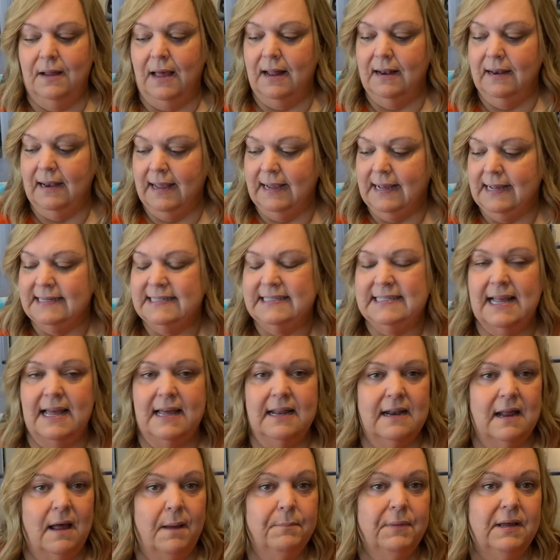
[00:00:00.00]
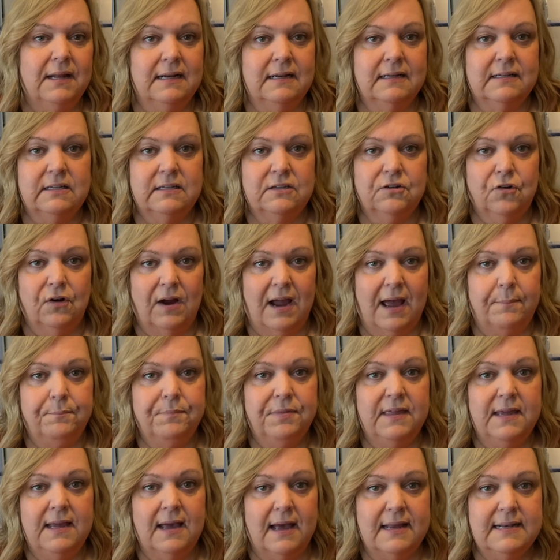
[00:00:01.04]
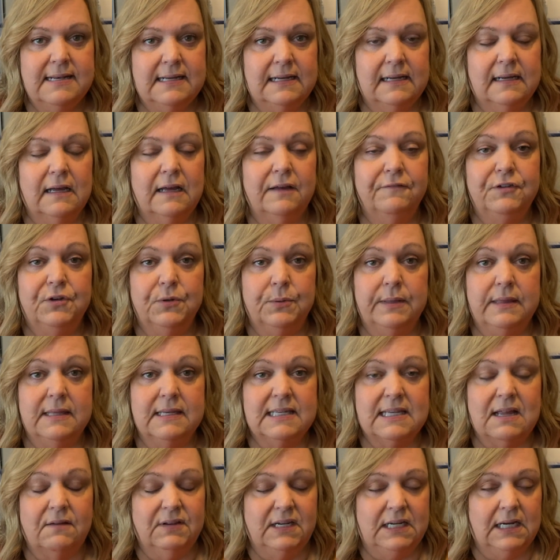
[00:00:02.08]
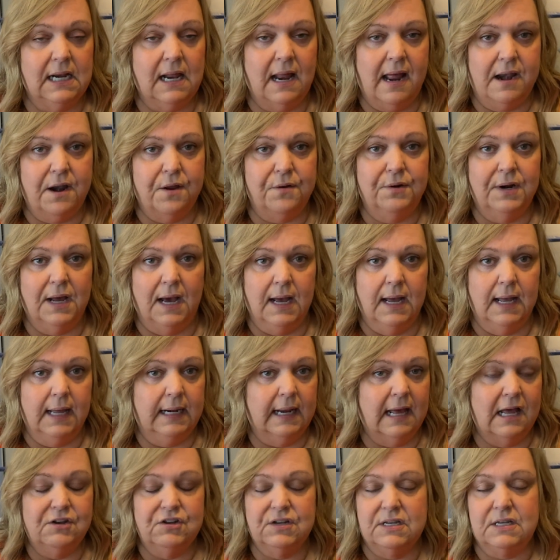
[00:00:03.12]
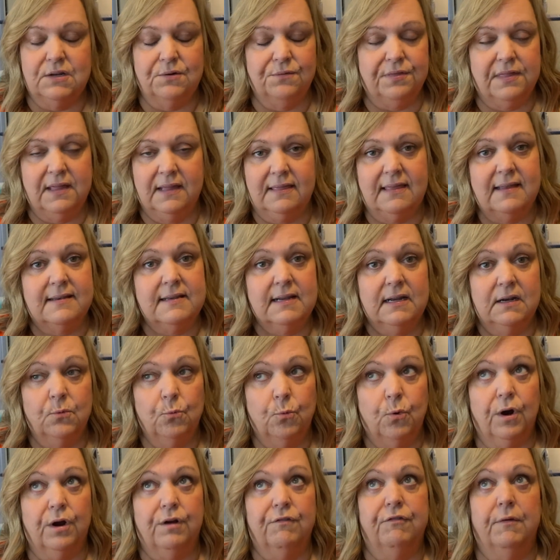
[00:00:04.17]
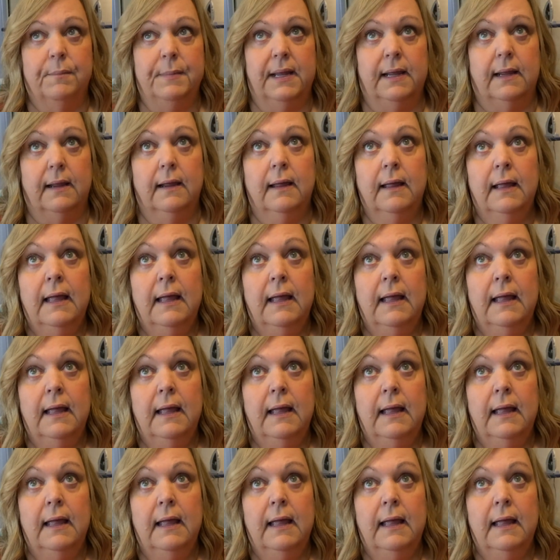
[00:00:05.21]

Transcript: Like I said, I'm gonna scrap the idea of doing the 7909. I just don't think that's gonna work for me.